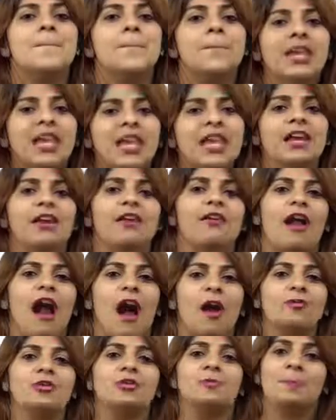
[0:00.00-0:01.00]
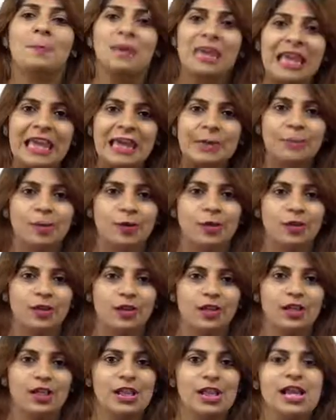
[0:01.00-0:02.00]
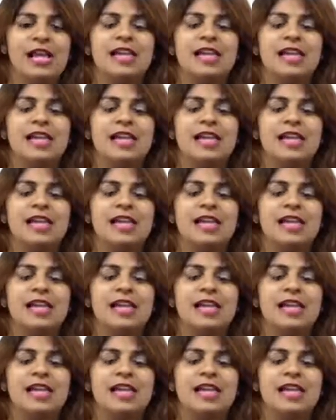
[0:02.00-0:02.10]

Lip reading: being around people.